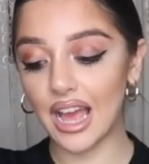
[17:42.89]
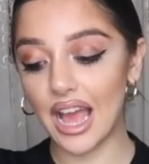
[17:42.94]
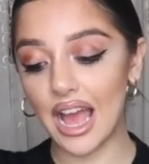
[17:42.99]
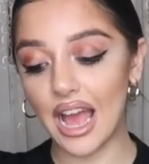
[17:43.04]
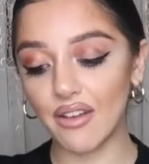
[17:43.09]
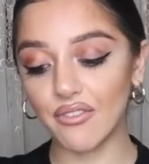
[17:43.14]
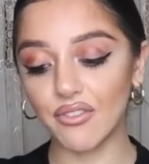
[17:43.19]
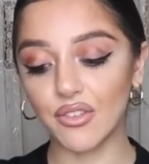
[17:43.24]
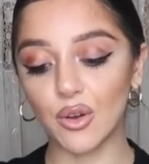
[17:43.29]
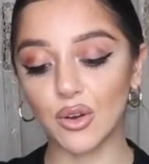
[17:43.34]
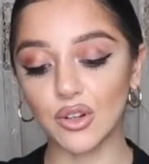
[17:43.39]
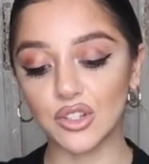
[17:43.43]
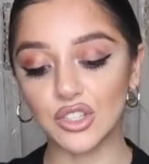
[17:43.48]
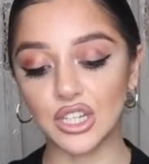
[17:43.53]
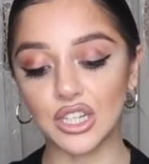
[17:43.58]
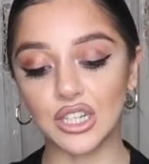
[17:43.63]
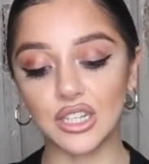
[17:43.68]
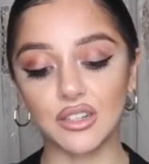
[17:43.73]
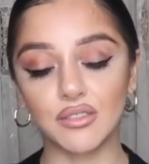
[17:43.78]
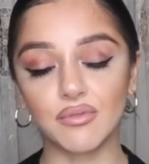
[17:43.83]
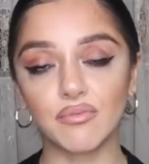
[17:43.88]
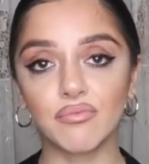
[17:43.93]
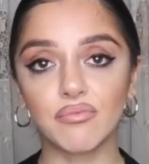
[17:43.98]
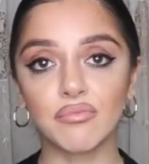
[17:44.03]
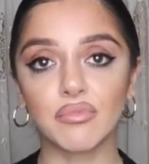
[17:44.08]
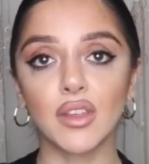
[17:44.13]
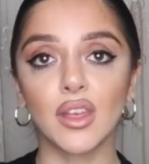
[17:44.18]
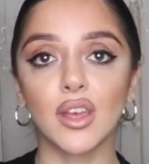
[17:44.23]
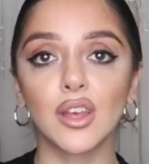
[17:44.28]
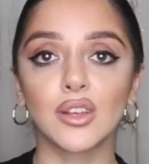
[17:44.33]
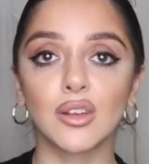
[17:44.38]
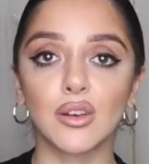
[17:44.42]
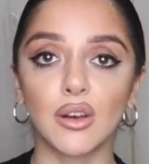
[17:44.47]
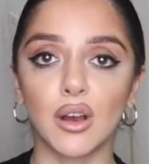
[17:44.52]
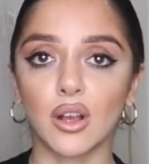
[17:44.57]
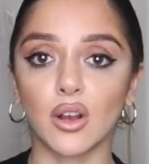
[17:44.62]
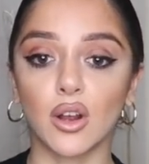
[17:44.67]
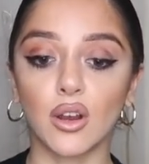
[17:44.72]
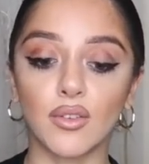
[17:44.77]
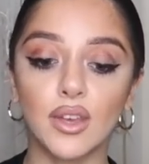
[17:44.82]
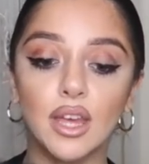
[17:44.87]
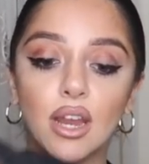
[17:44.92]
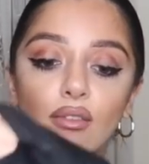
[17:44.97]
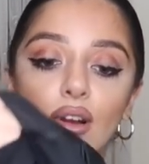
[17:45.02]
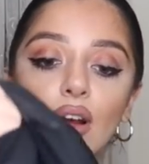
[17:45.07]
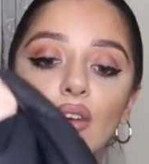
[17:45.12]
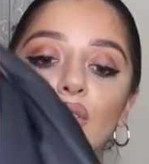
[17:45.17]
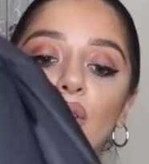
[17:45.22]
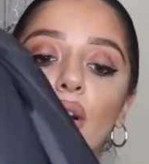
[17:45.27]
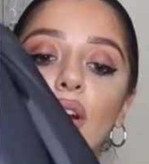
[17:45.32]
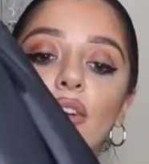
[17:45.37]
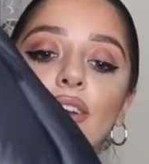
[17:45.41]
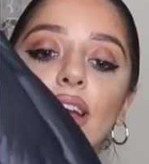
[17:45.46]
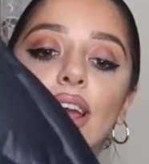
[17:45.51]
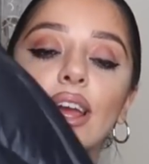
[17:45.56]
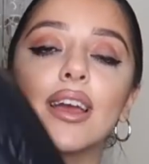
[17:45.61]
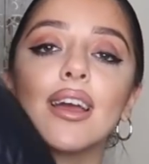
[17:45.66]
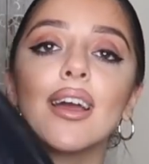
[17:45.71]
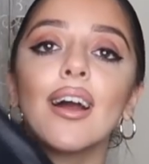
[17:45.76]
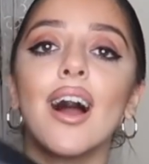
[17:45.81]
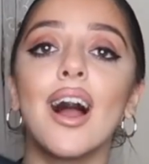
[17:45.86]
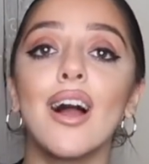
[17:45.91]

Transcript: have gotten, can't even get around the right way.